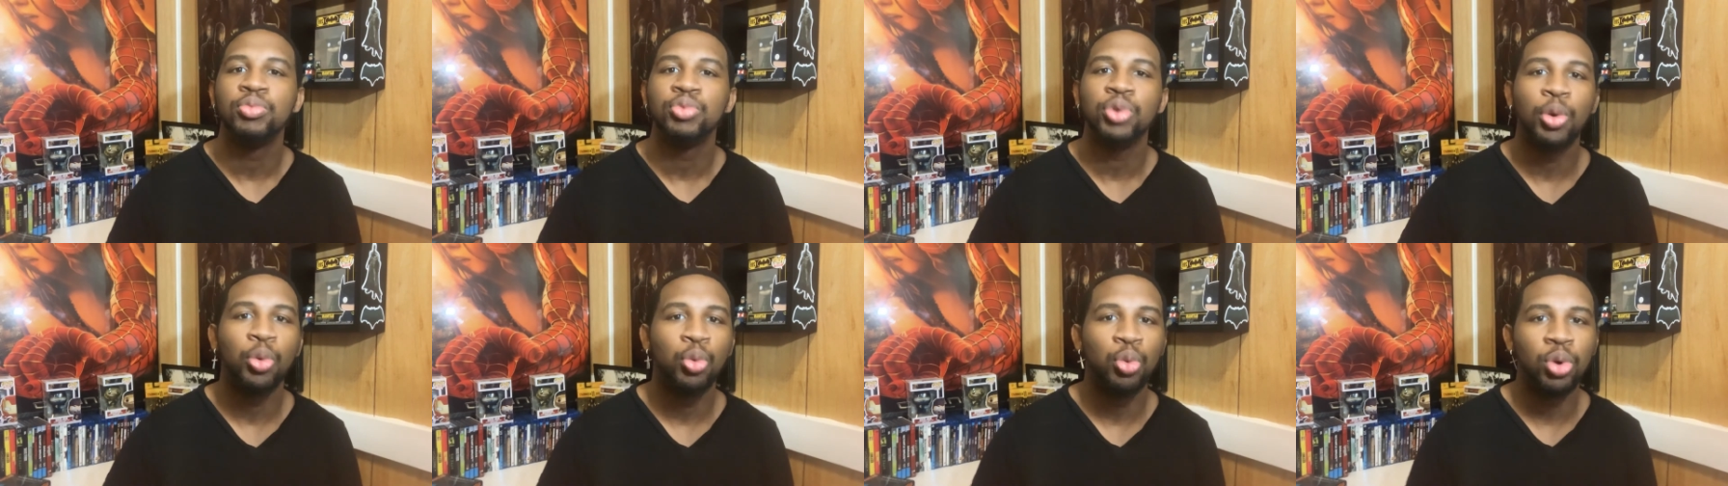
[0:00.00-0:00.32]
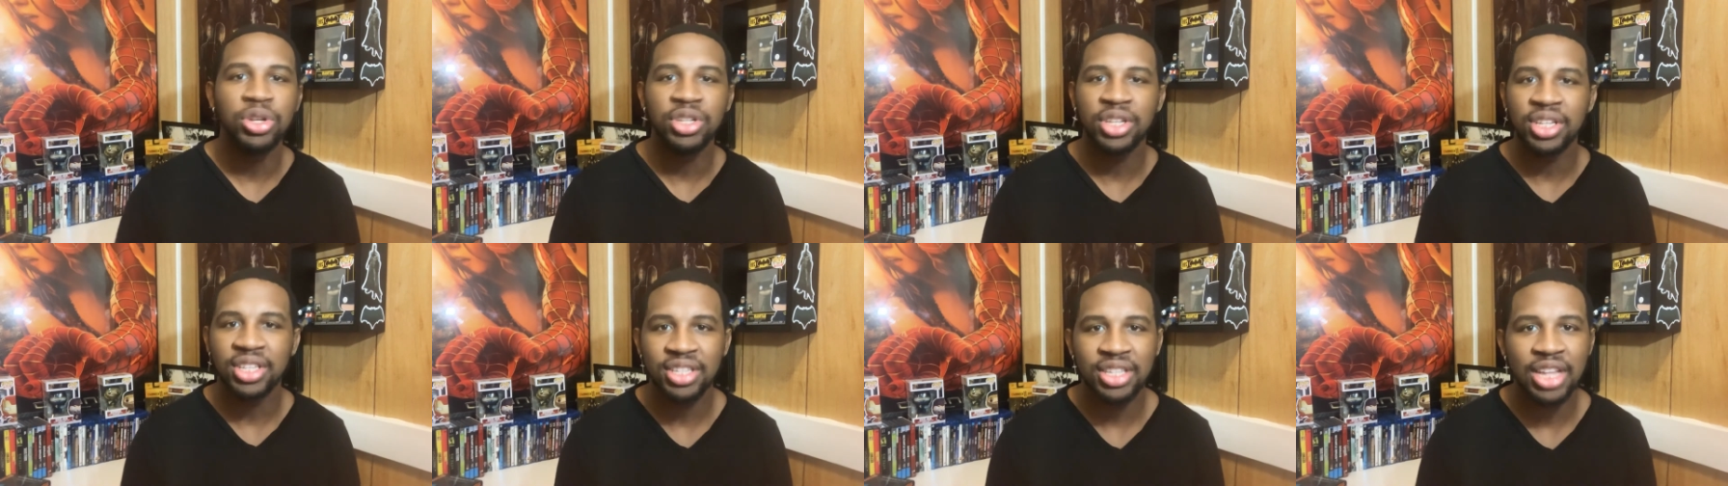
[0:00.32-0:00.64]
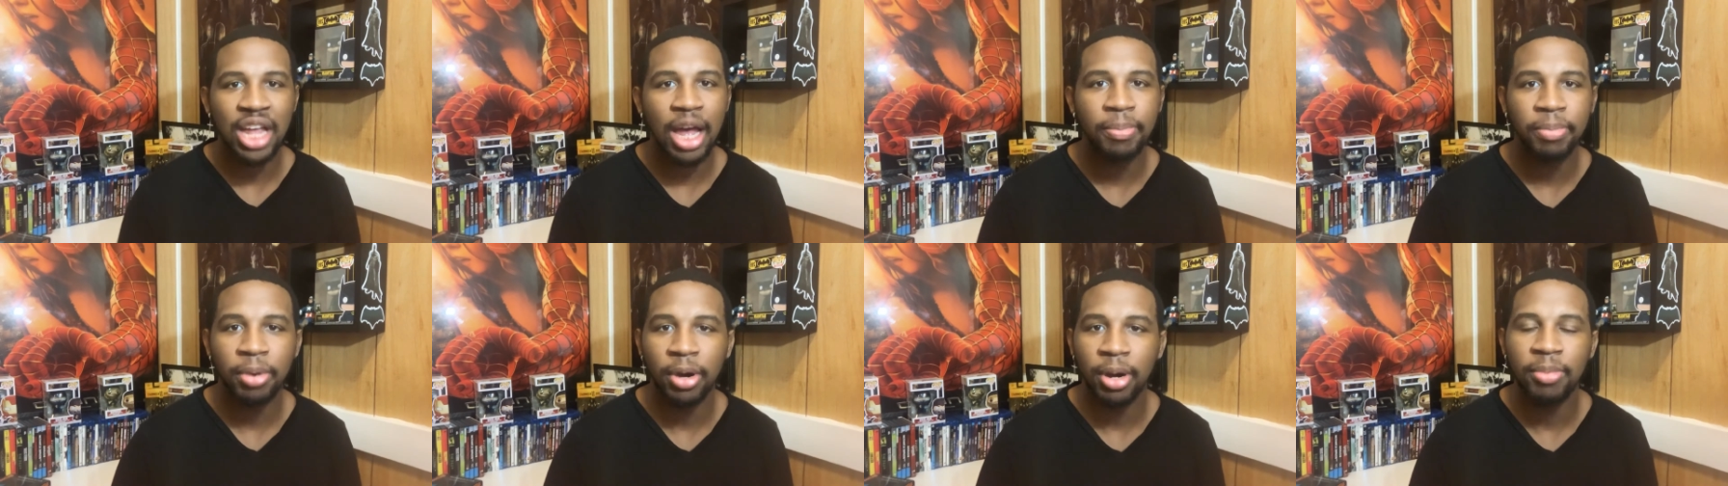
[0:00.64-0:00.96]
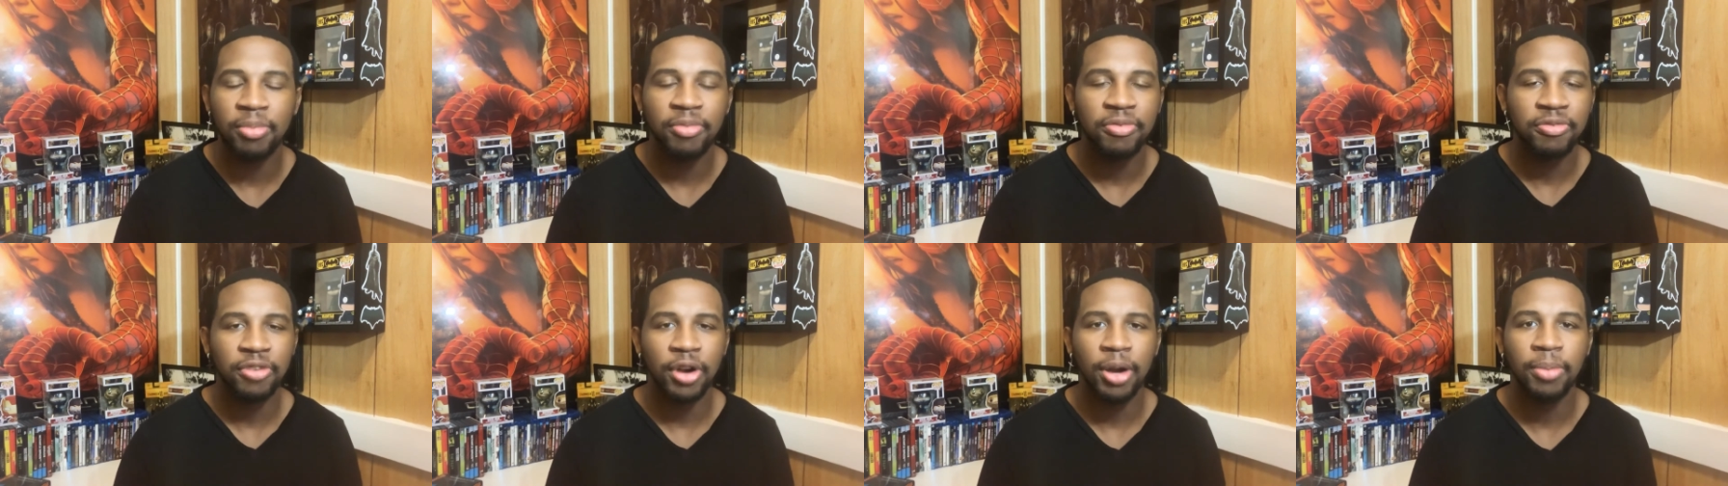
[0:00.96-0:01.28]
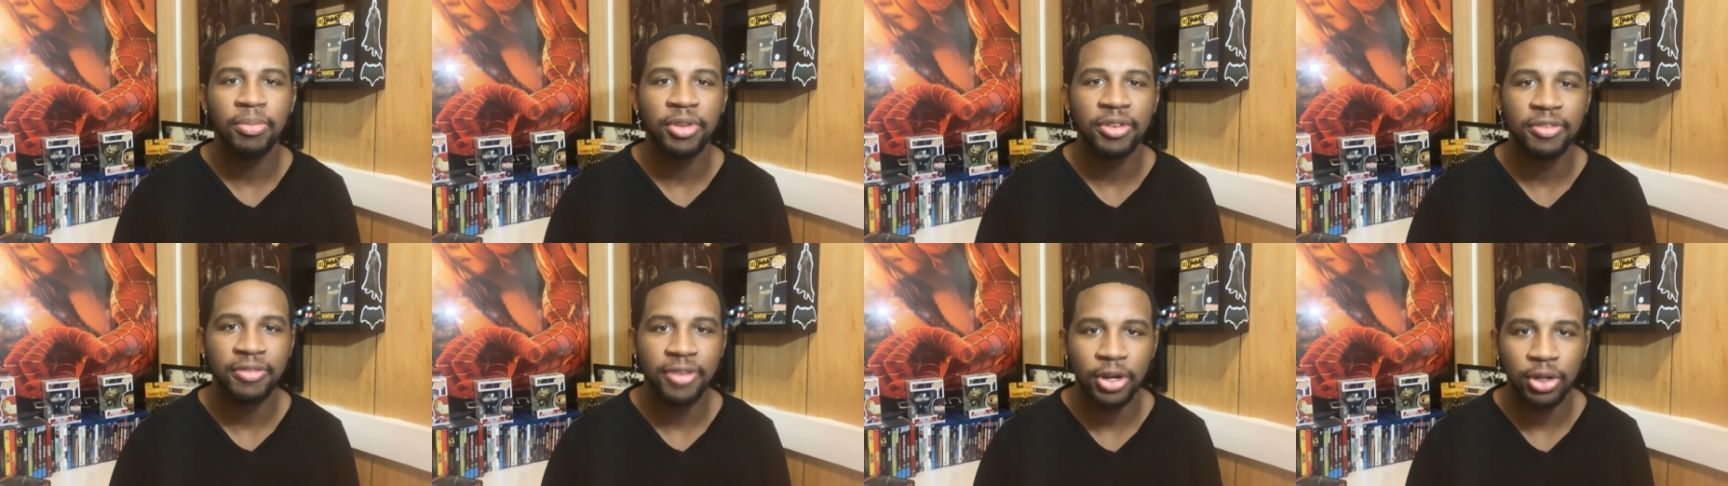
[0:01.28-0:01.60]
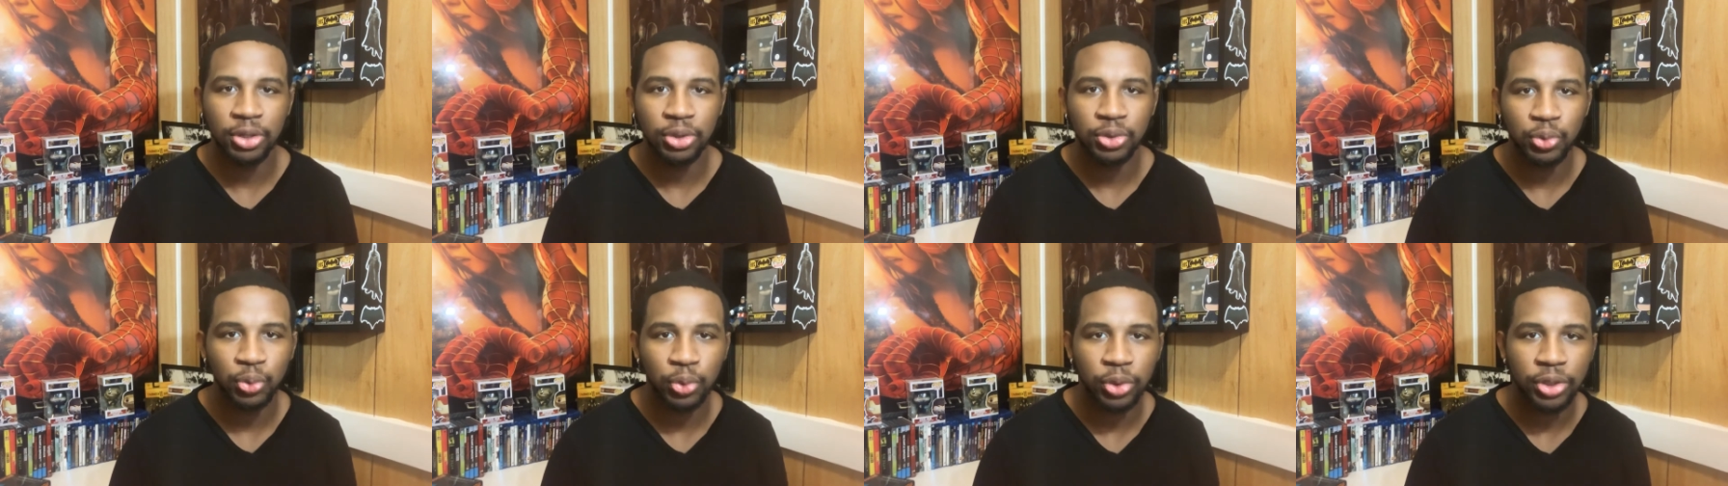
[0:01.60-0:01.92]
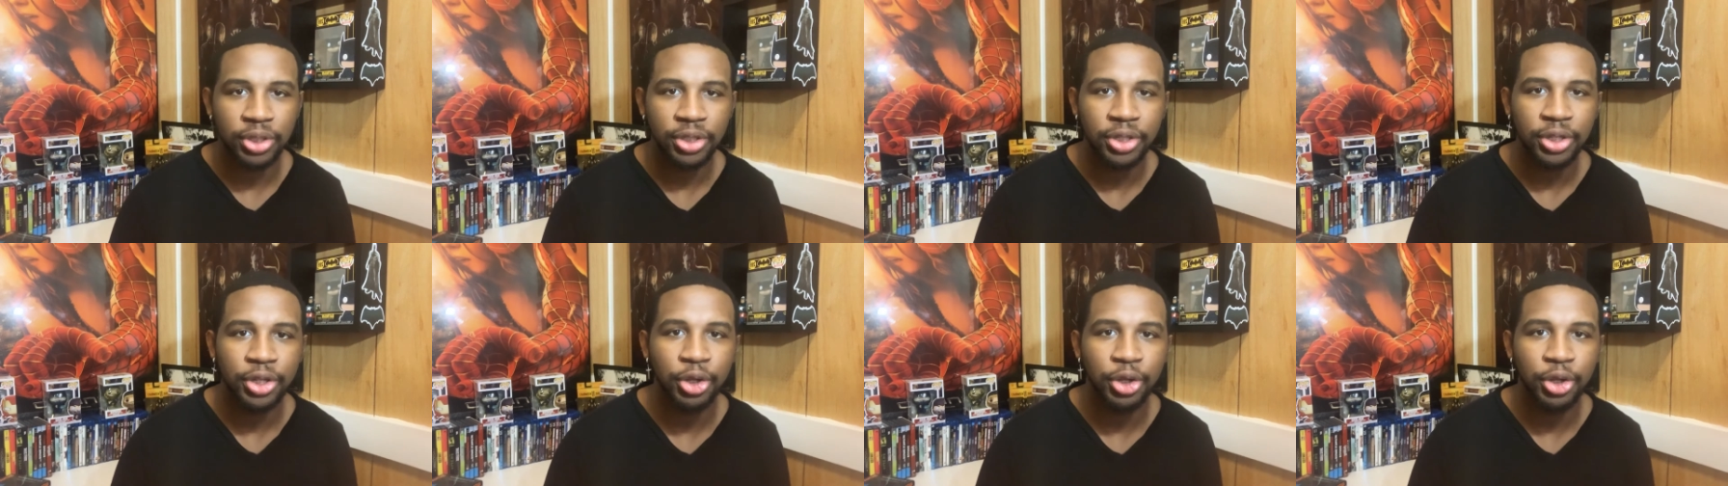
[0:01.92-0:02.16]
was a step up from the first one,